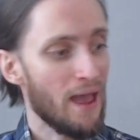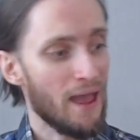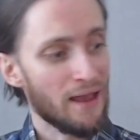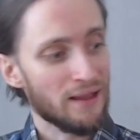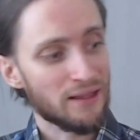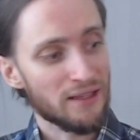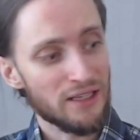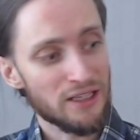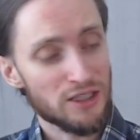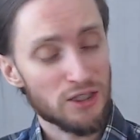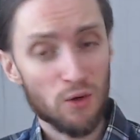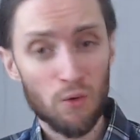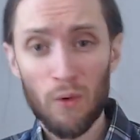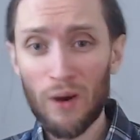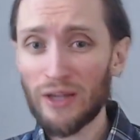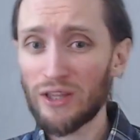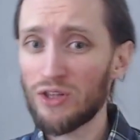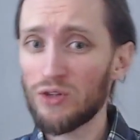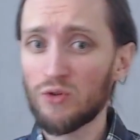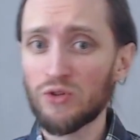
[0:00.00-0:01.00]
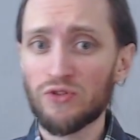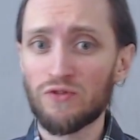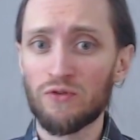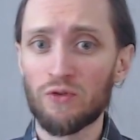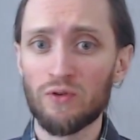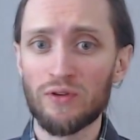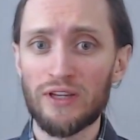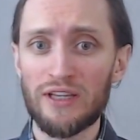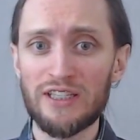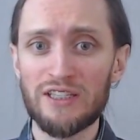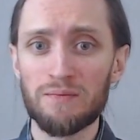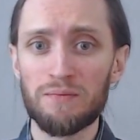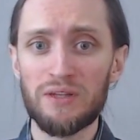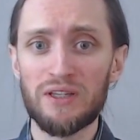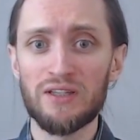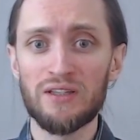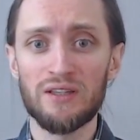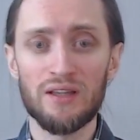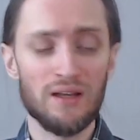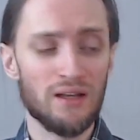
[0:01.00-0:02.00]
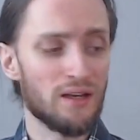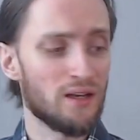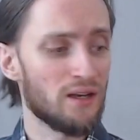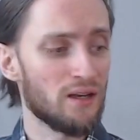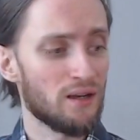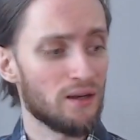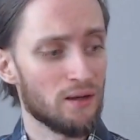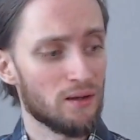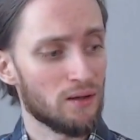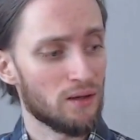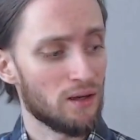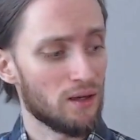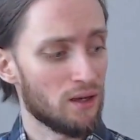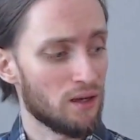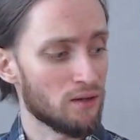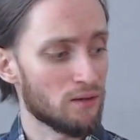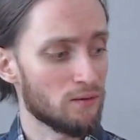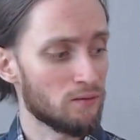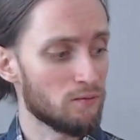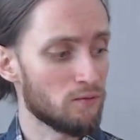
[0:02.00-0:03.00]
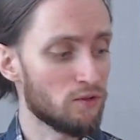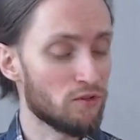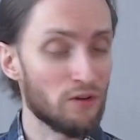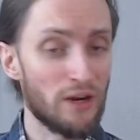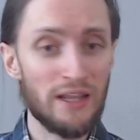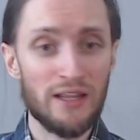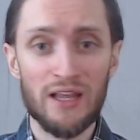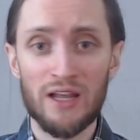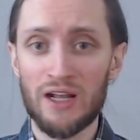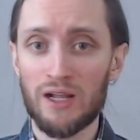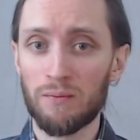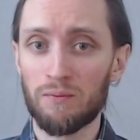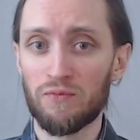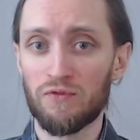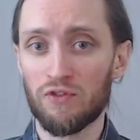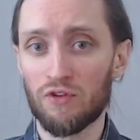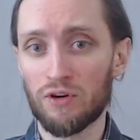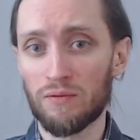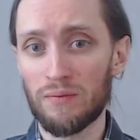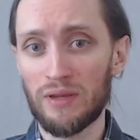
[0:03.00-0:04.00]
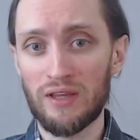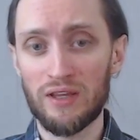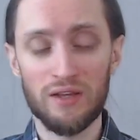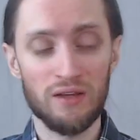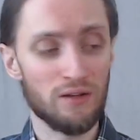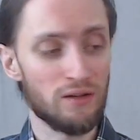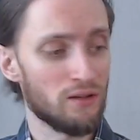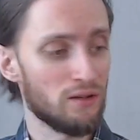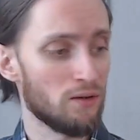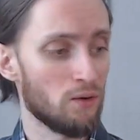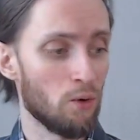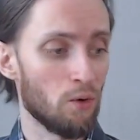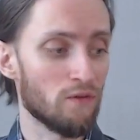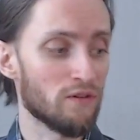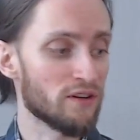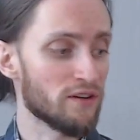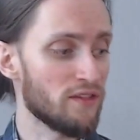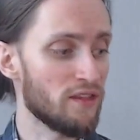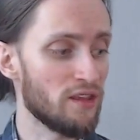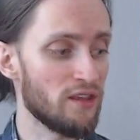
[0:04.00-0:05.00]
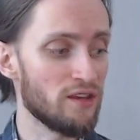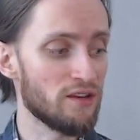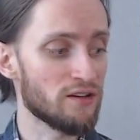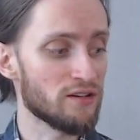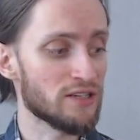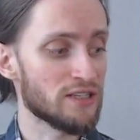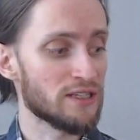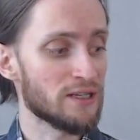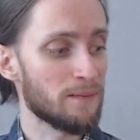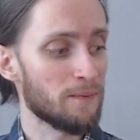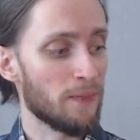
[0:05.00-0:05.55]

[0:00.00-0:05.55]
And it's quite useful. It's been a great help for me over the years.